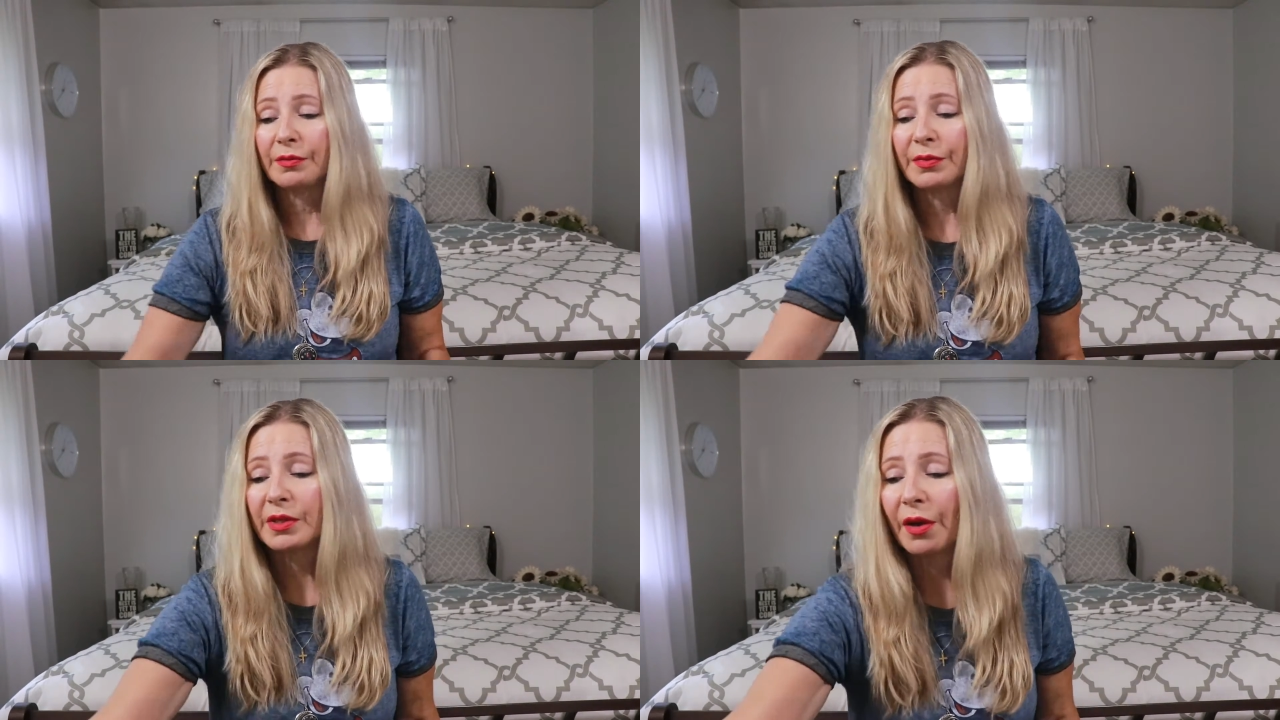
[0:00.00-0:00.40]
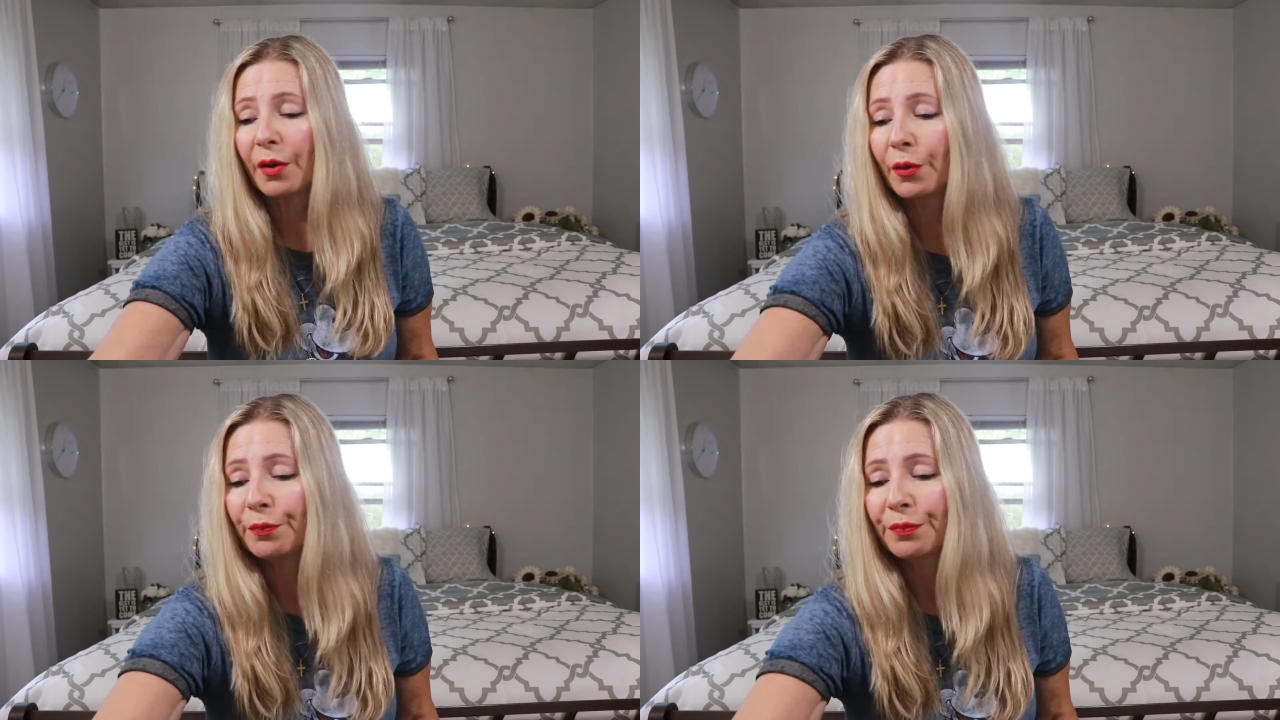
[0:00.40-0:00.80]

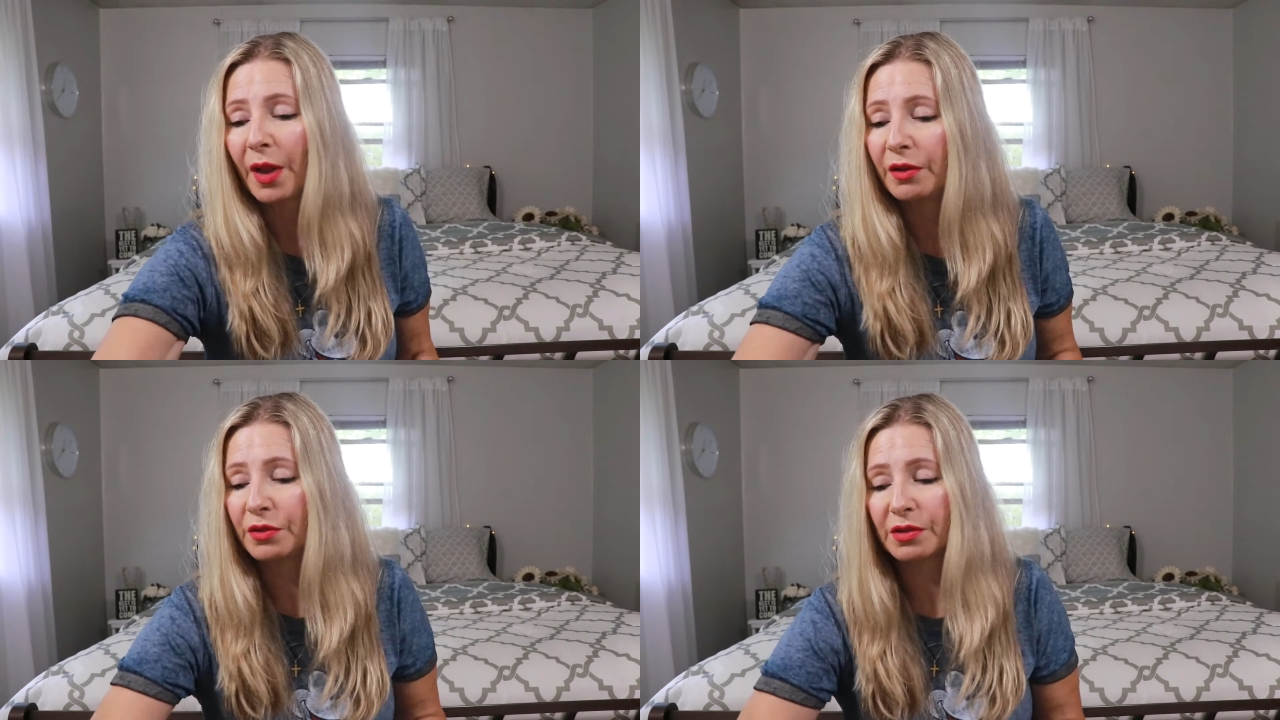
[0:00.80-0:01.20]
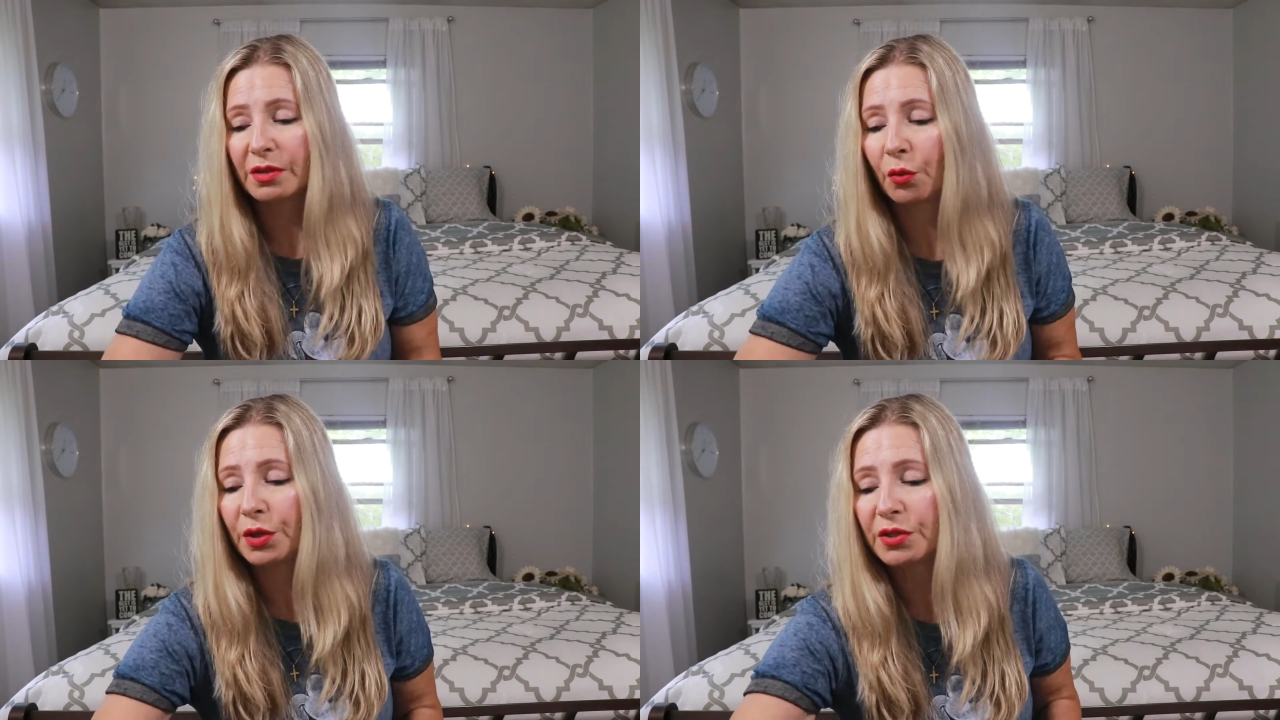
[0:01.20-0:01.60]
So, I
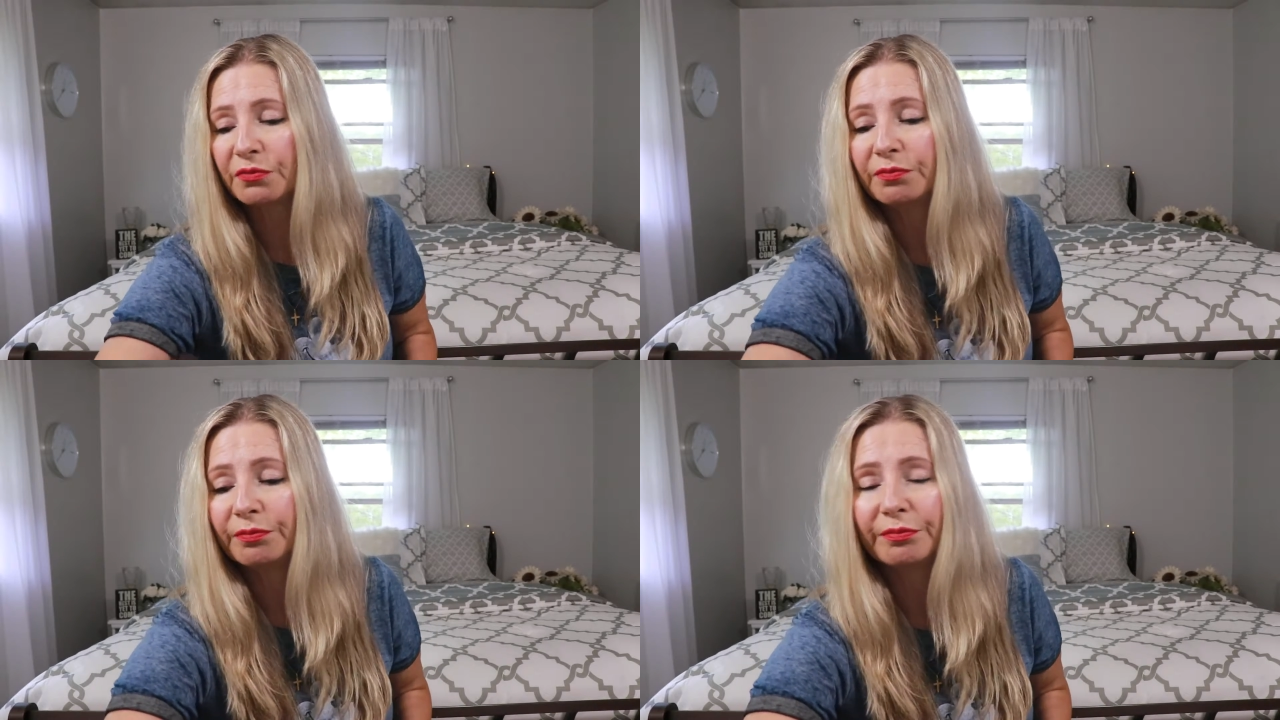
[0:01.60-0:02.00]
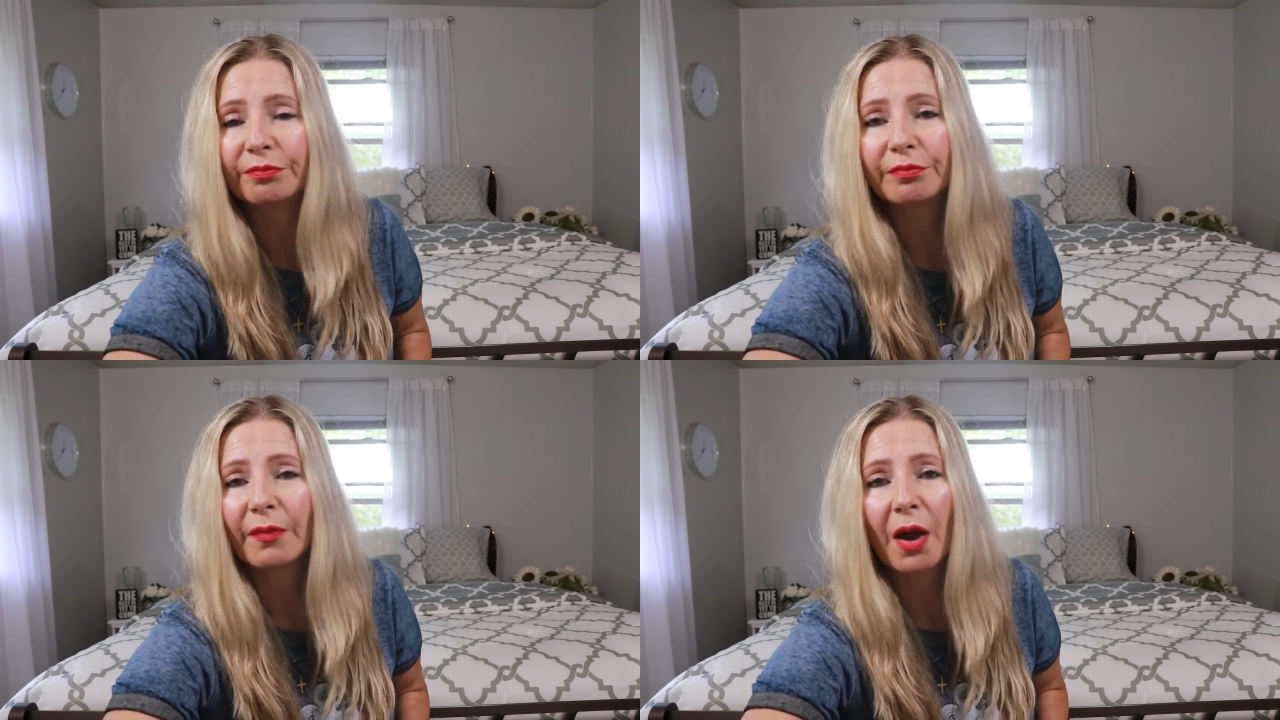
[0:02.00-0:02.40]

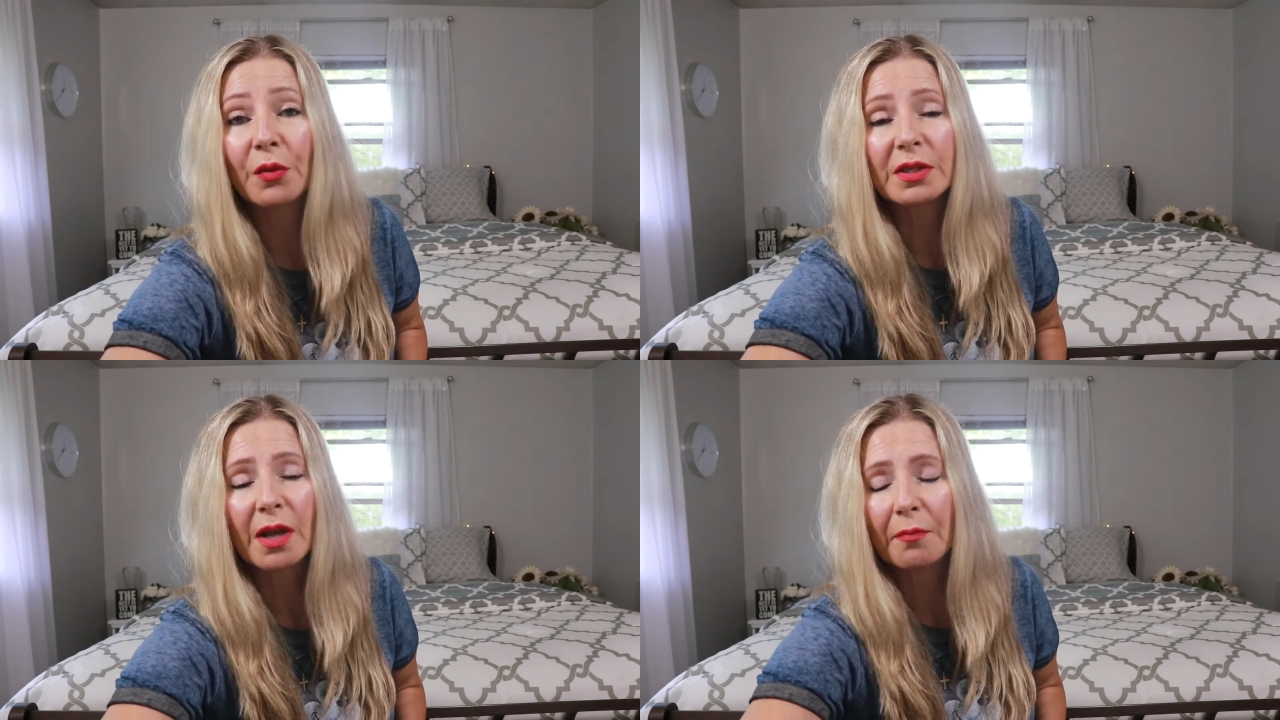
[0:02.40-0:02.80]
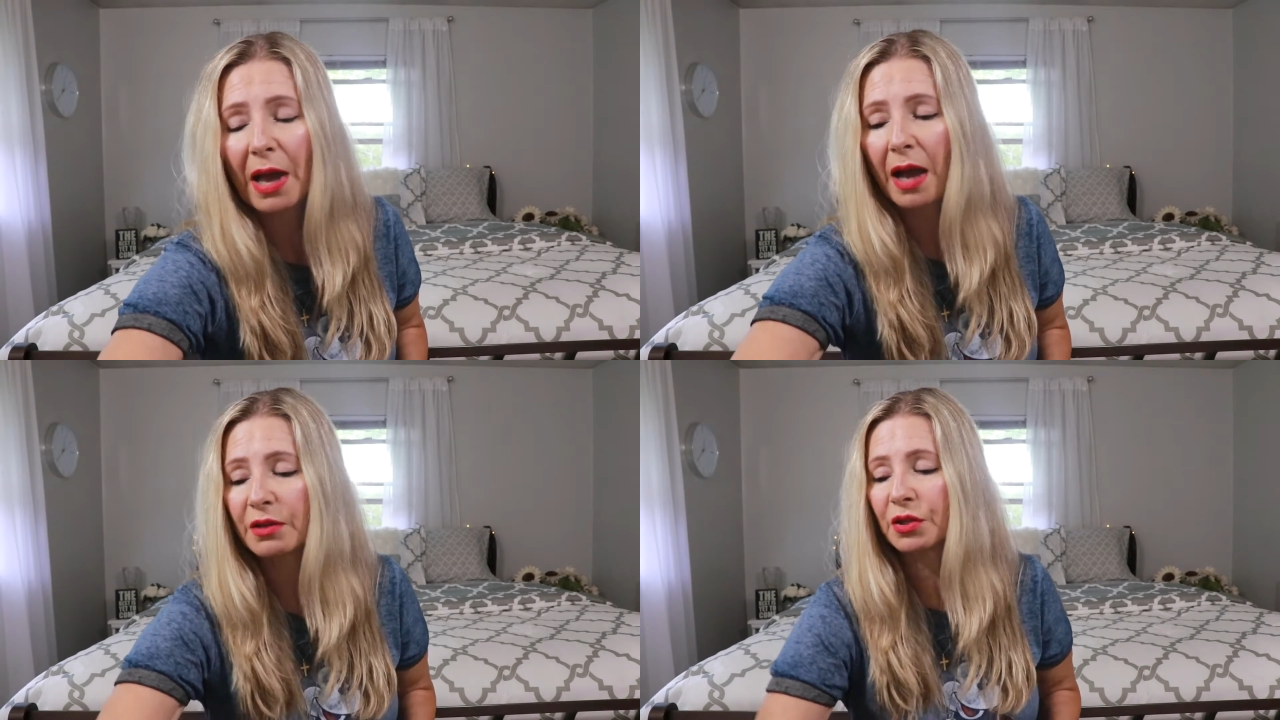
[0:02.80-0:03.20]
always come
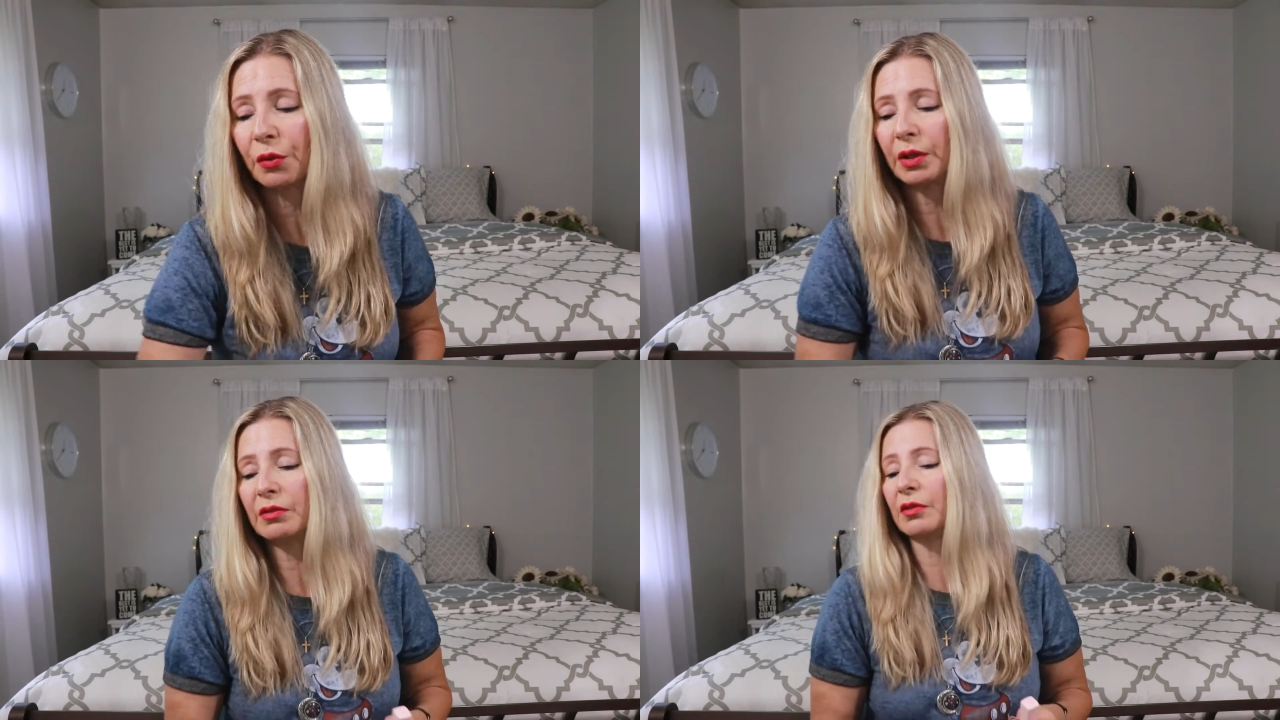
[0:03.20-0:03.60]
back to it.